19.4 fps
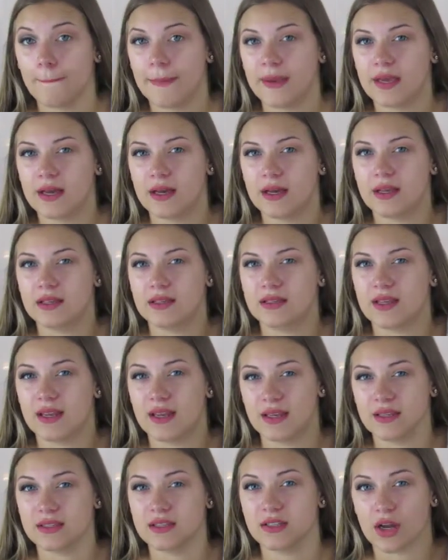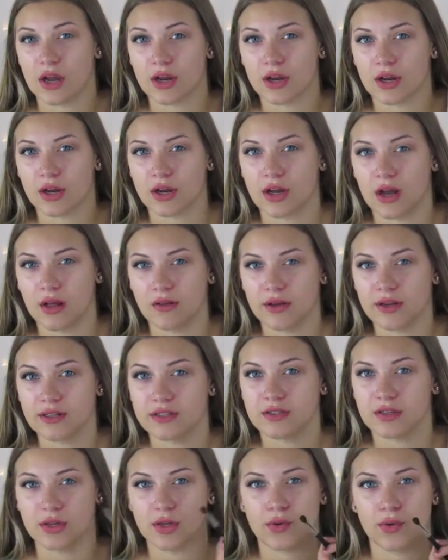because it is a darker color,
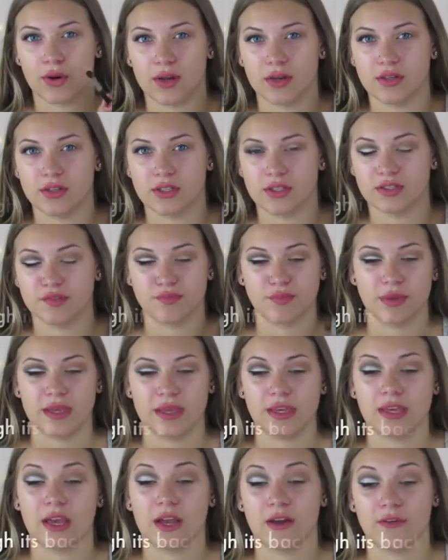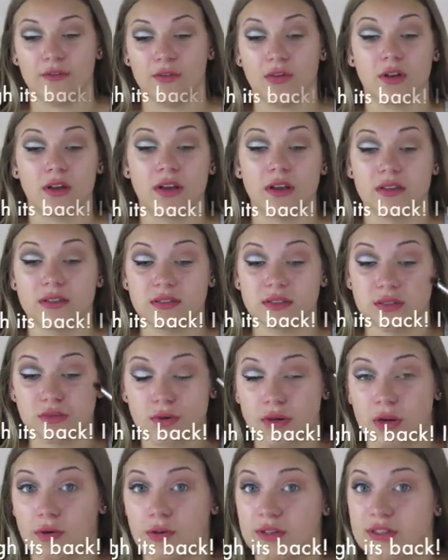so you want to just be careful, because you
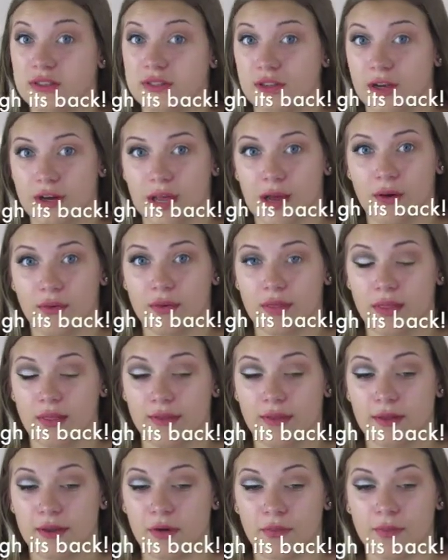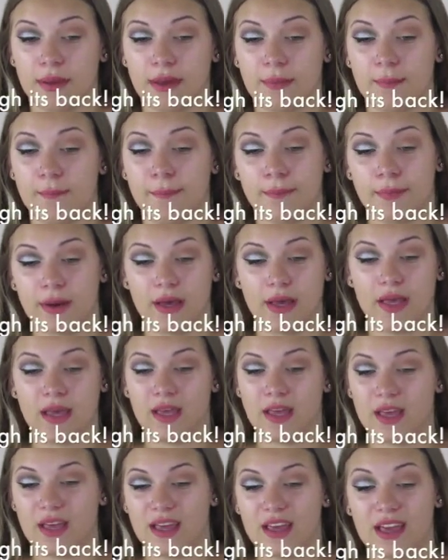can only start out with a little bit, but
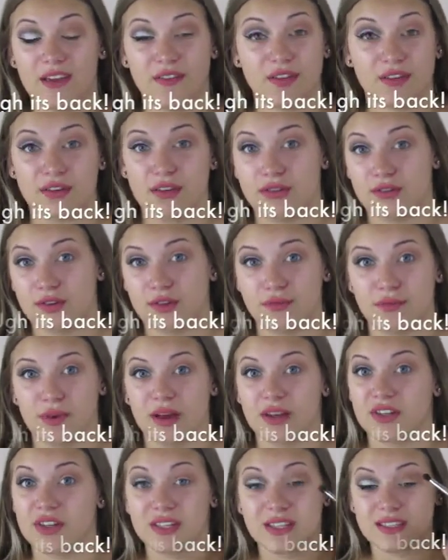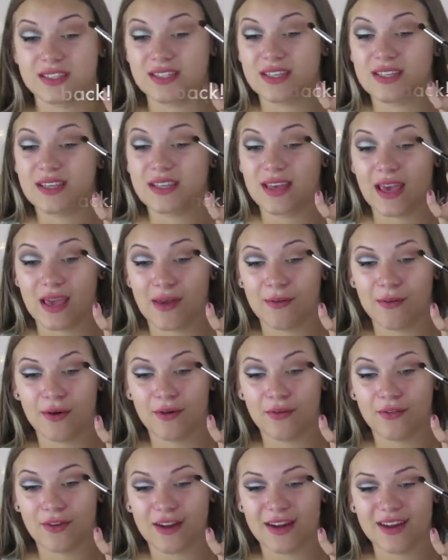if you do too much, it's game
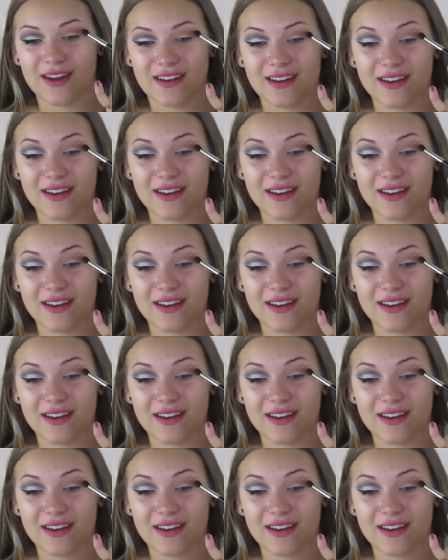over.